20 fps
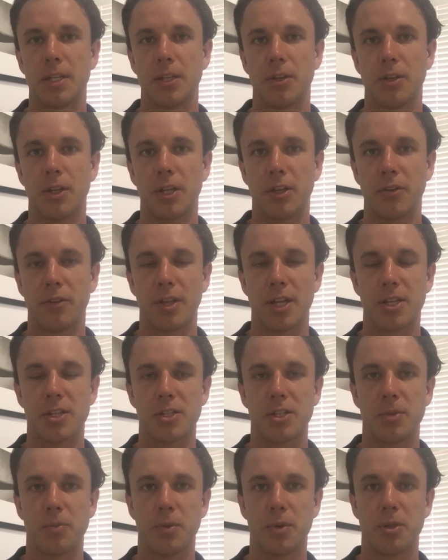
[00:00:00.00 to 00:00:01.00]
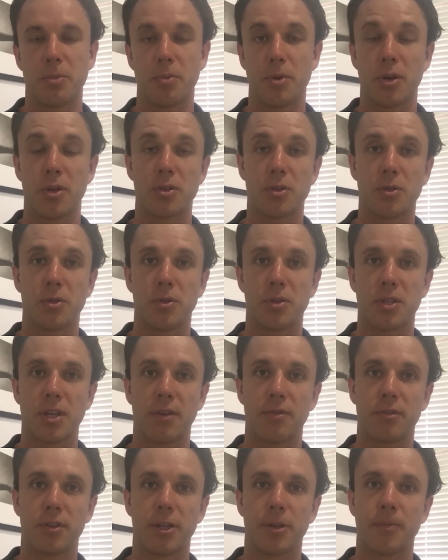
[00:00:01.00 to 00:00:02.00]
in a relationship with the person who's
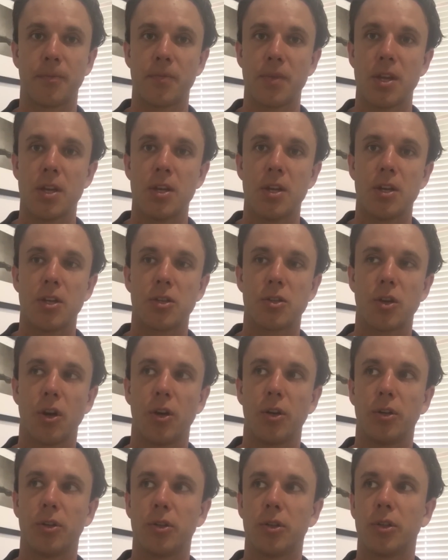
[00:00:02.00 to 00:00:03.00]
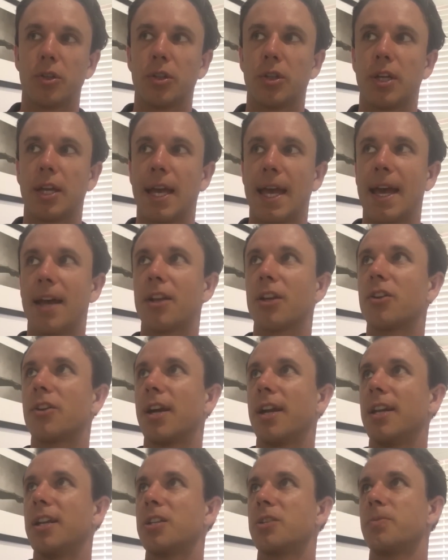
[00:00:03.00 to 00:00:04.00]
suffering. So how to
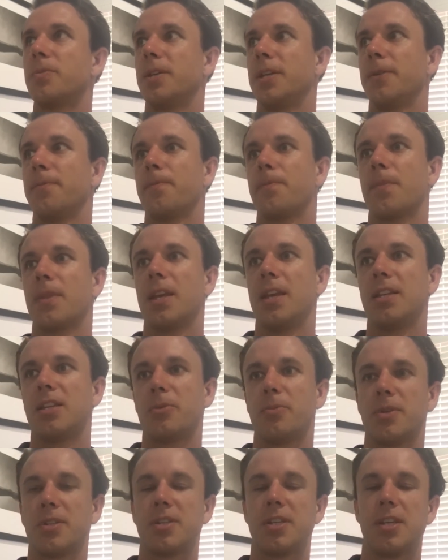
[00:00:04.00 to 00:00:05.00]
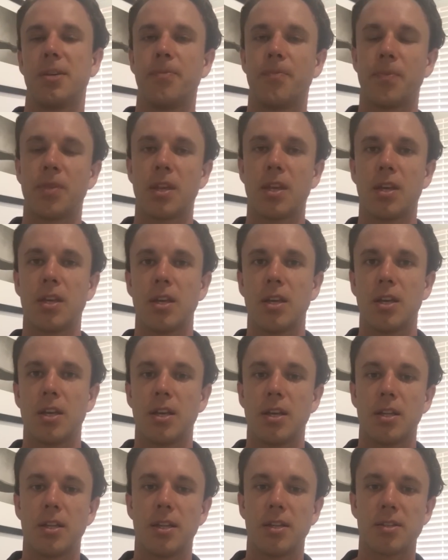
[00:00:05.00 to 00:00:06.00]
create intimacy?
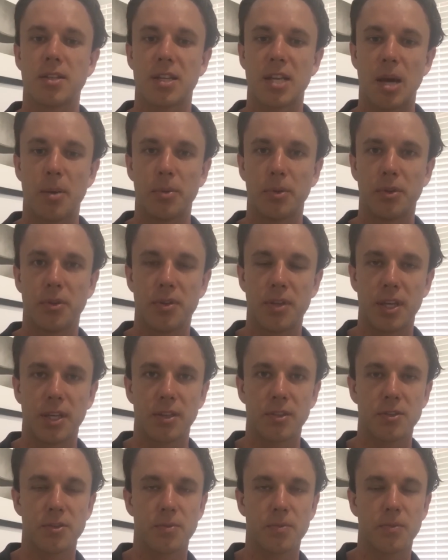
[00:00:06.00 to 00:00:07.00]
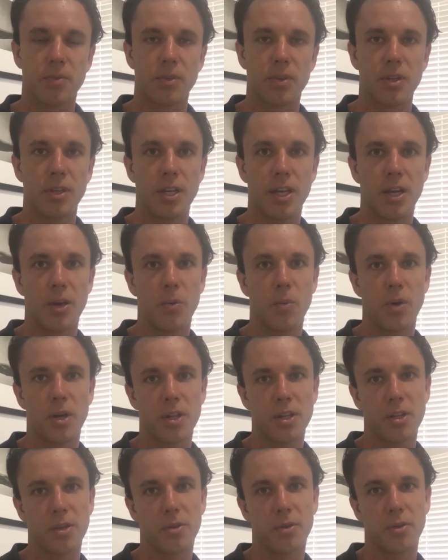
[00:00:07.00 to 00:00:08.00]
There's a couple of things. Now,
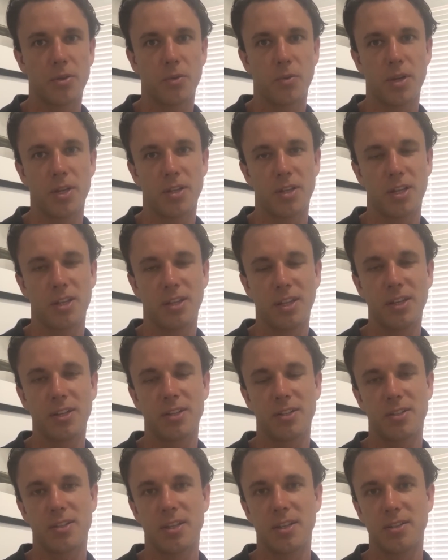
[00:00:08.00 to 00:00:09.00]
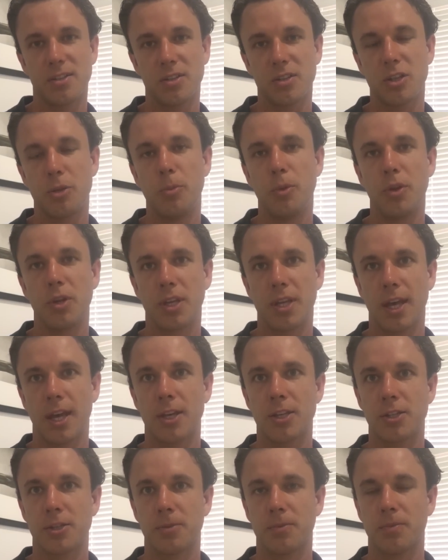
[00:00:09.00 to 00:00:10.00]
one of the clearest things is
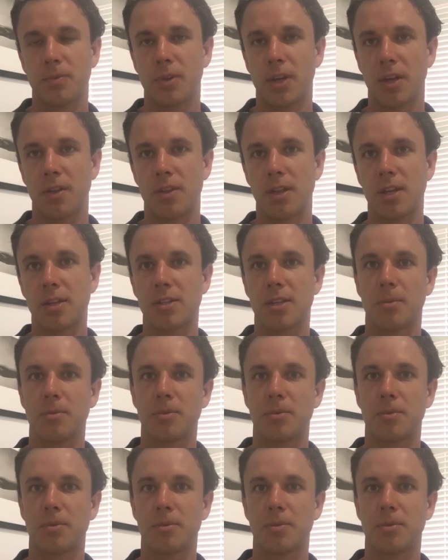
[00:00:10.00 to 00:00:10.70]
communication. I think